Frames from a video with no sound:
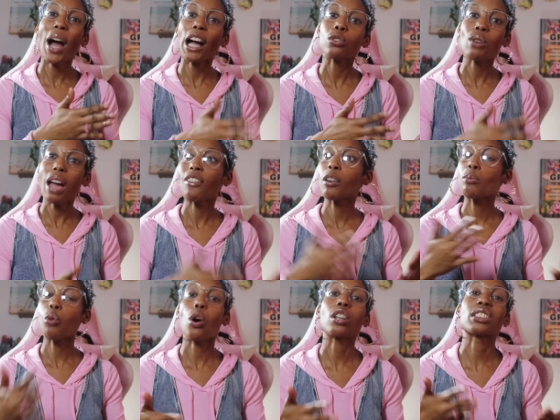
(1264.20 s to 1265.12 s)
Why are you having
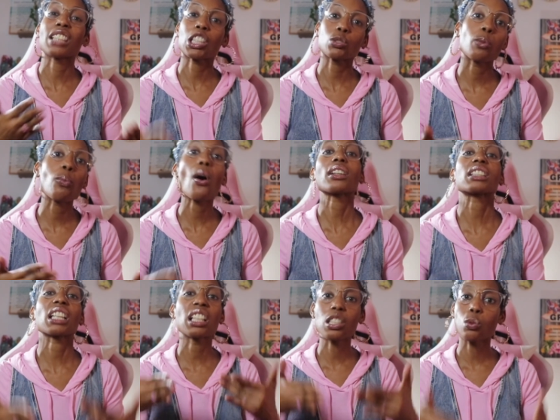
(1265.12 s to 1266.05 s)
more sexual
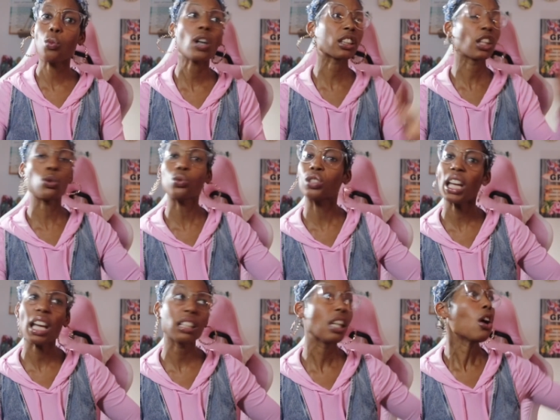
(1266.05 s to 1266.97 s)
parts in this walk than you
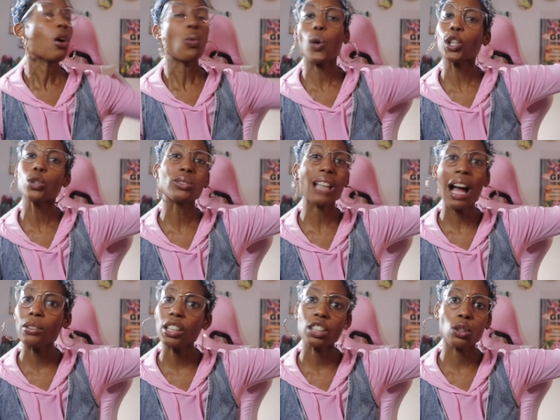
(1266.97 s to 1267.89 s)
did when you
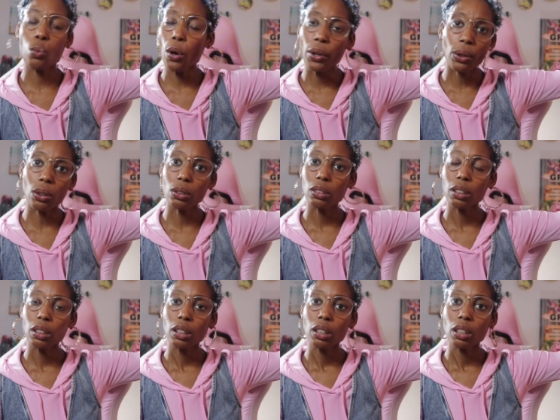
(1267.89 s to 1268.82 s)
out in the world?
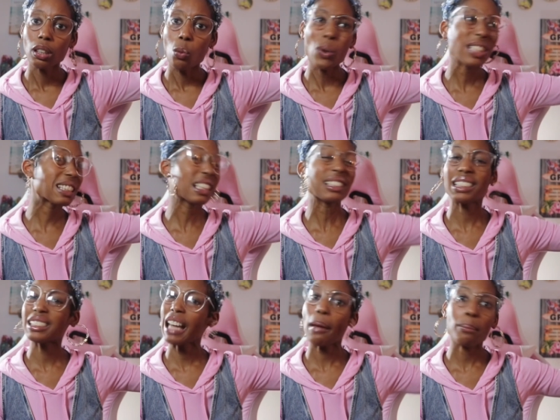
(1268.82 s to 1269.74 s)
What sense
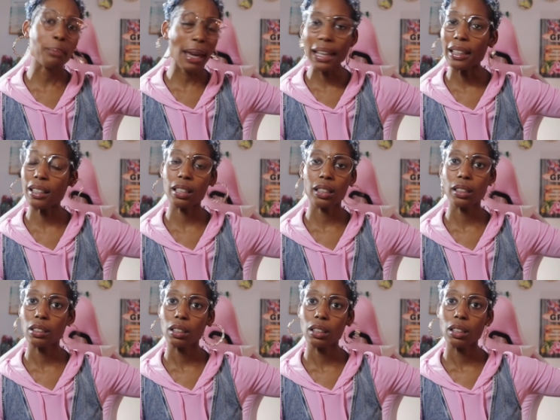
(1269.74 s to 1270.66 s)
does that make?
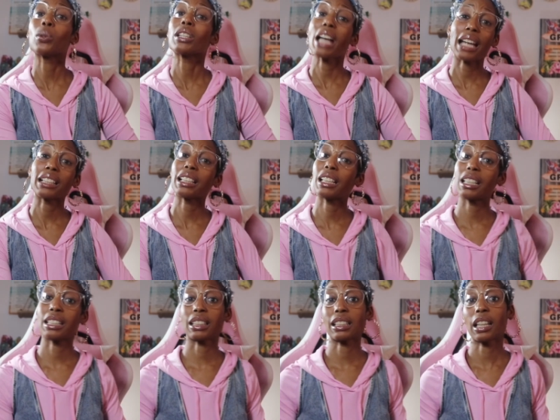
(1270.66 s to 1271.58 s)
We got to get
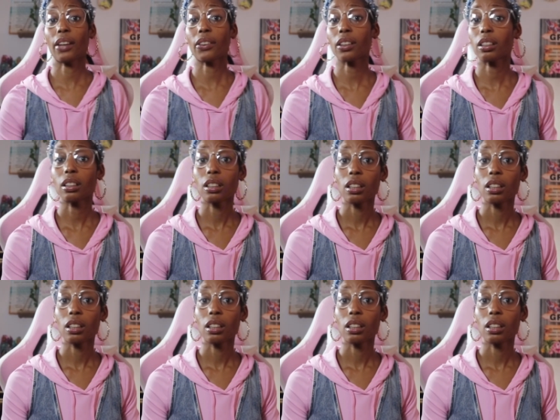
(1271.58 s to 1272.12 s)
it together.